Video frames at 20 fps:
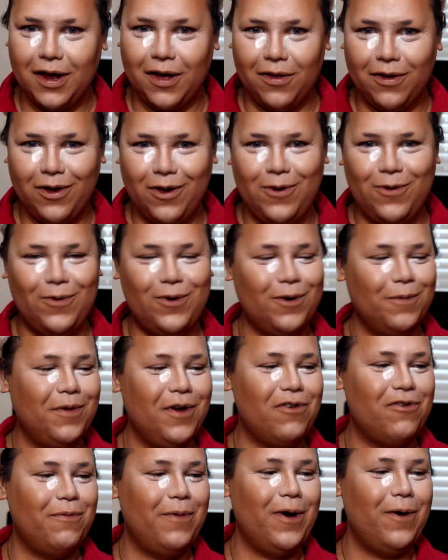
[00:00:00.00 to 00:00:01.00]
telling you too
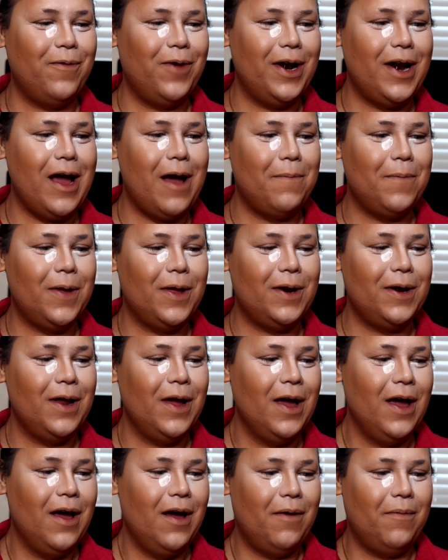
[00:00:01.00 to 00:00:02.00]
much about what happened,
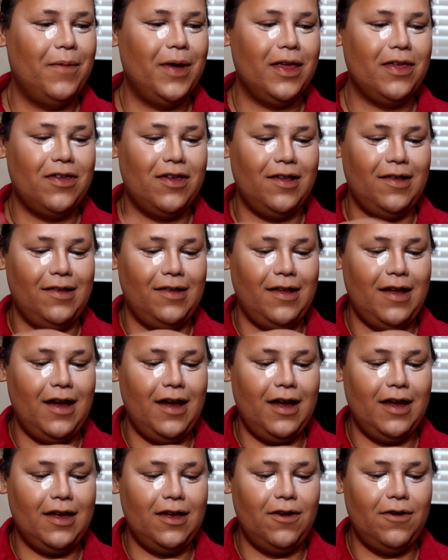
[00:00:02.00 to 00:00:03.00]
but just
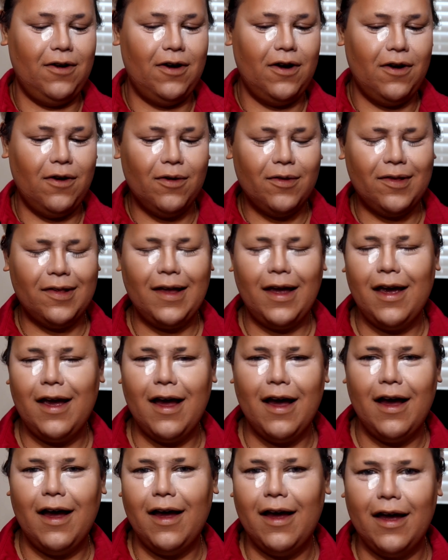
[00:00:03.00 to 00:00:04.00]
like, you know, say
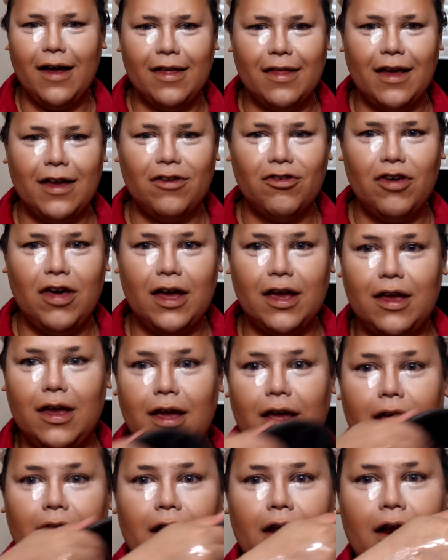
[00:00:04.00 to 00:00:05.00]
hi, like check
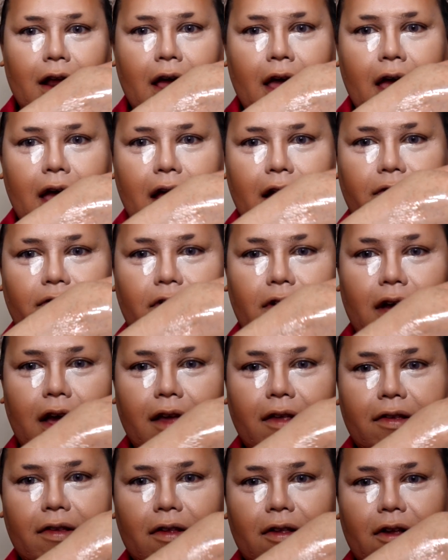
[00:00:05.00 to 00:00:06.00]
in. And if you
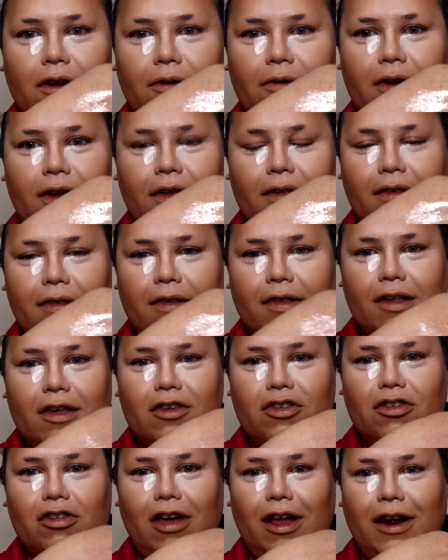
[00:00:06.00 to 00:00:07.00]
guys notice
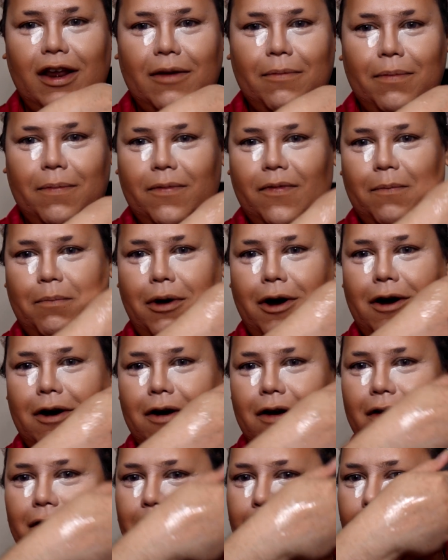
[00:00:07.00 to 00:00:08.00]
the shiny
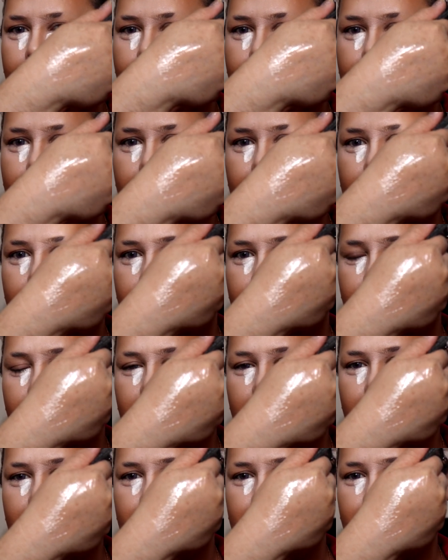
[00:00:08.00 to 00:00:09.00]
part of my hand,
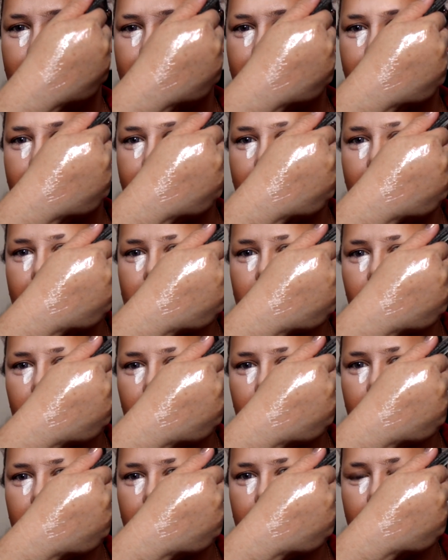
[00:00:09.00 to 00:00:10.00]
this is
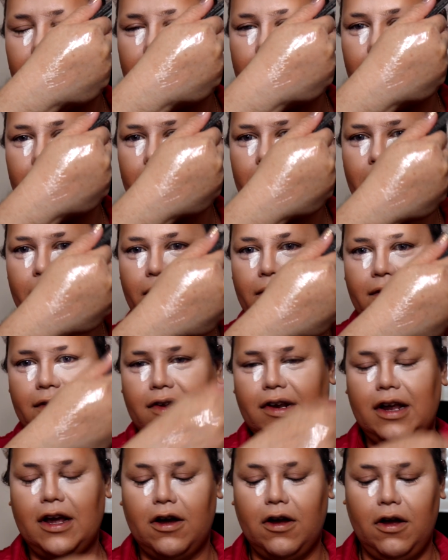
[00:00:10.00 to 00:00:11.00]
actually like one of those
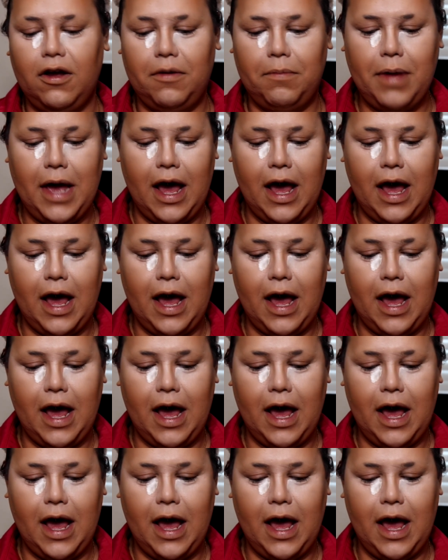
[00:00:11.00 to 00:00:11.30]
stick on